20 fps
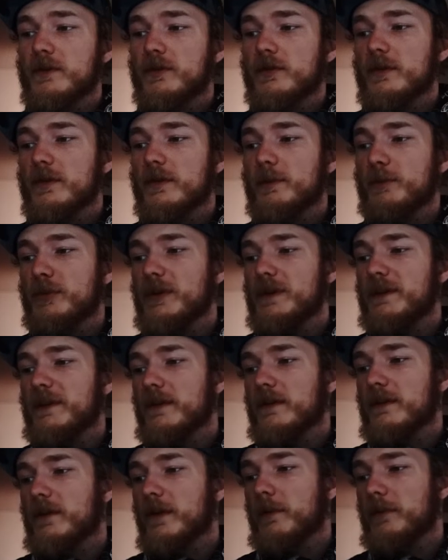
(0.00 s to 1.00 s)
Judas Priest
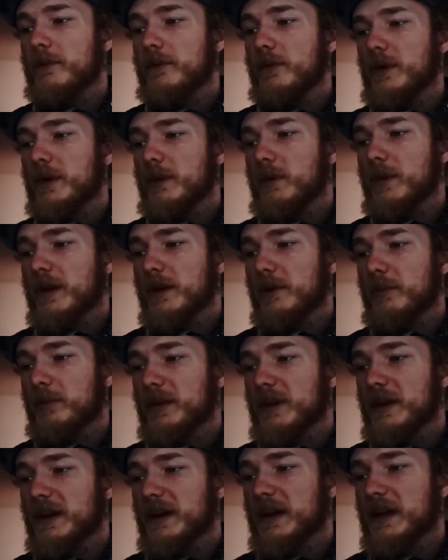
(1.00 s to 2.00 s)
and Sum 41 are
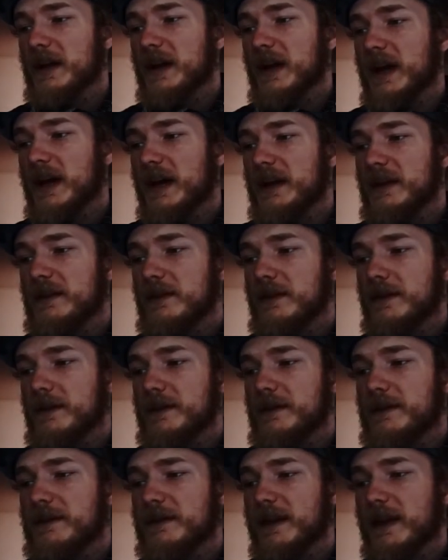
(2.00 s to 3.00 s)
playing at the
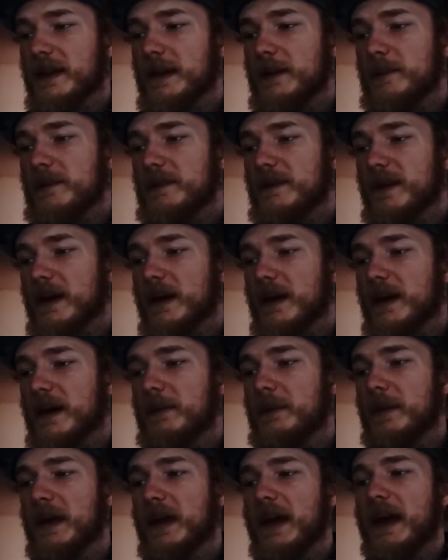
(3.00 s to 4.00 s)
same
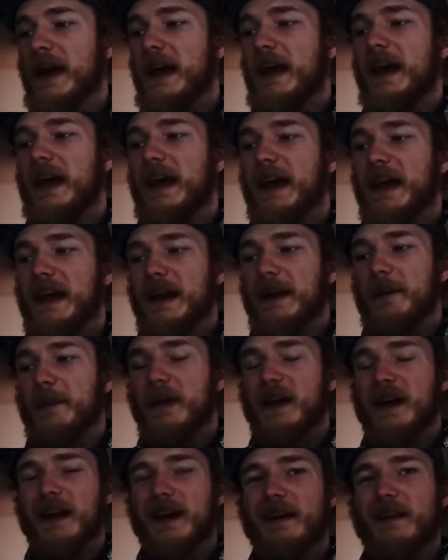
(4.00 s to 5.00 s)
time, and I'm
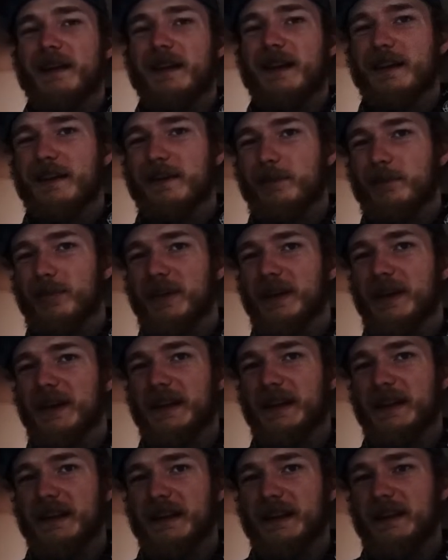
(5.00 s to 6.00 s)
kind of like
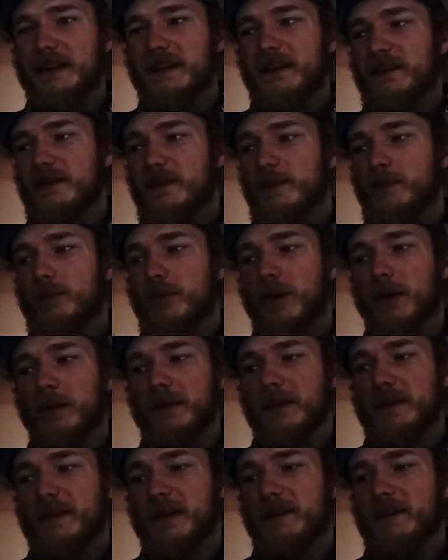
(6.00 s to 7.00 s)
split. So
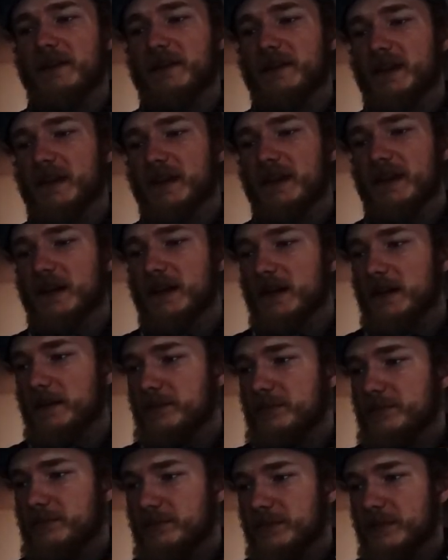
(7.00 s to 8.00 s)
probably Devilskin
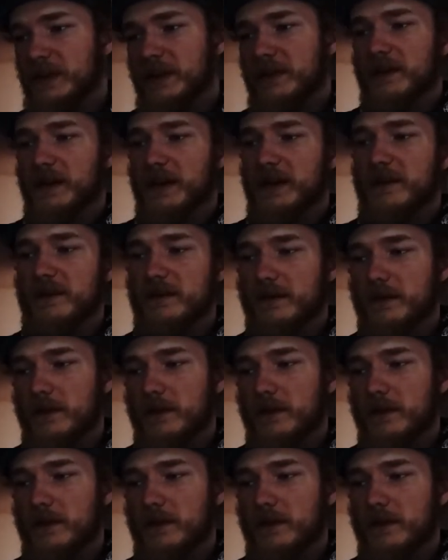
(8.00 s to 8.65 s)
up is like